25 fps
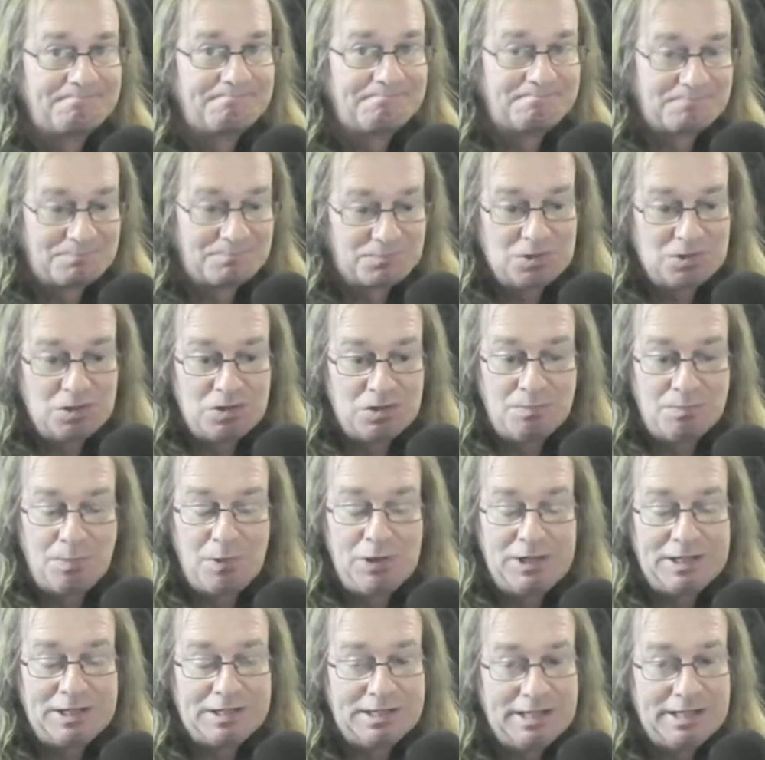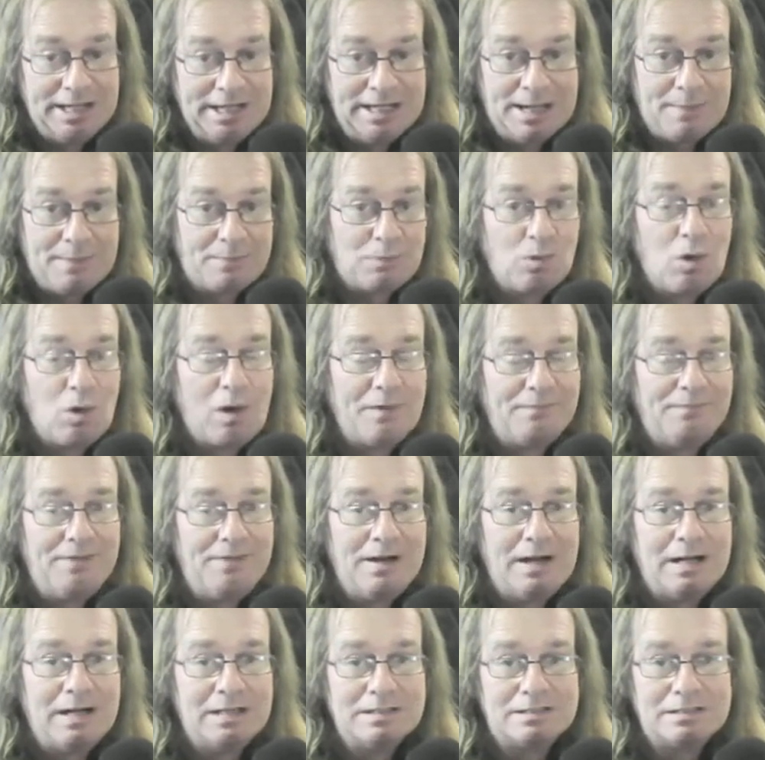So the body can heat up quite
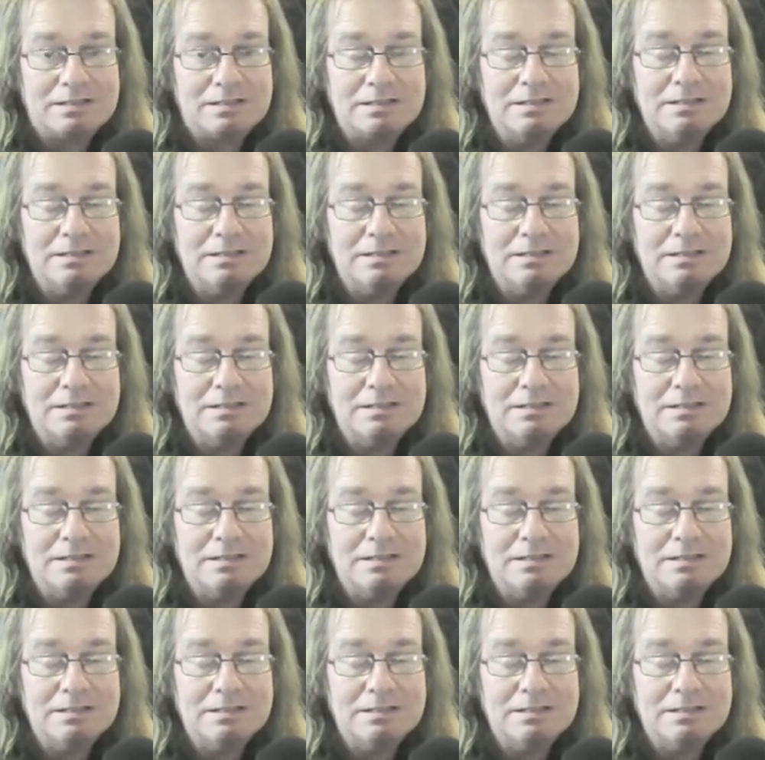fast,